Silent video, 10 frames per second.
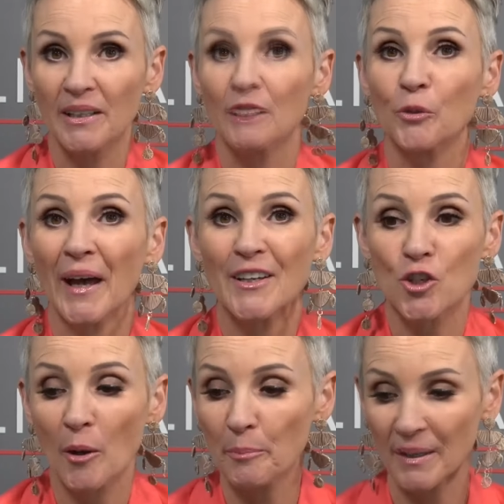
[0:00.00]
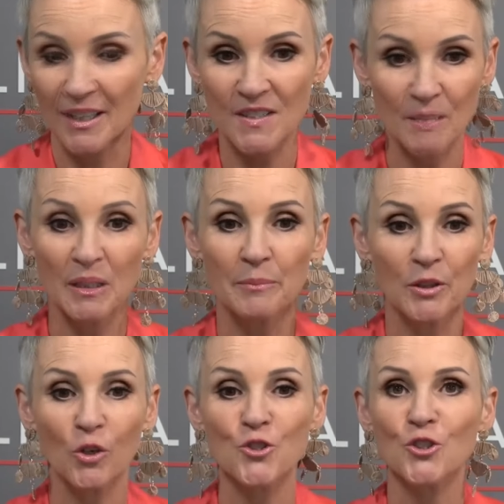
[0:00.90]
If you hate shopping, it's simply
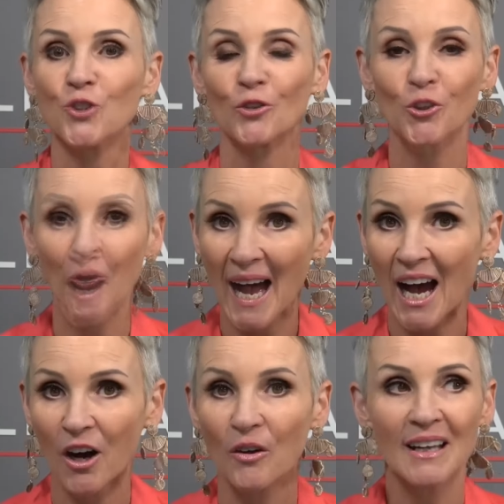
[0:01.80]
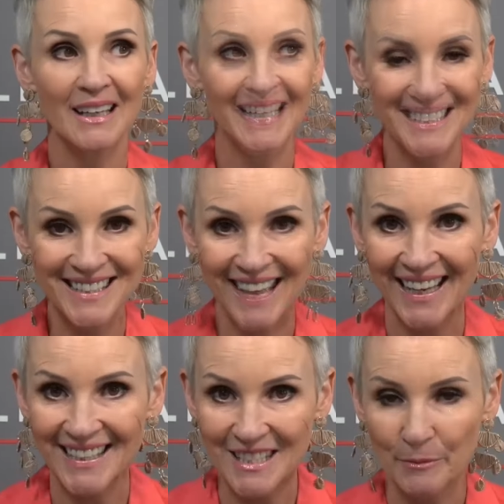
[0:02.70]
because you don't know how. It is
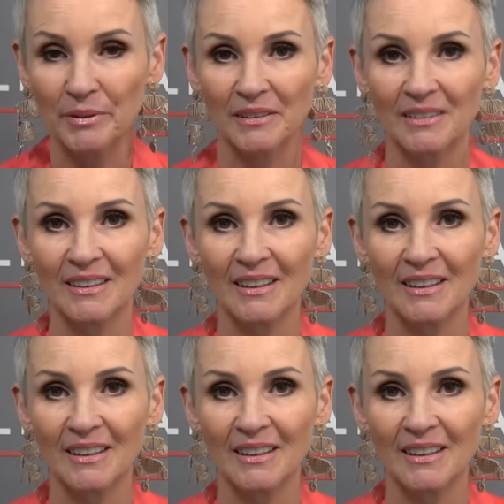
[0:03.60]
that simple.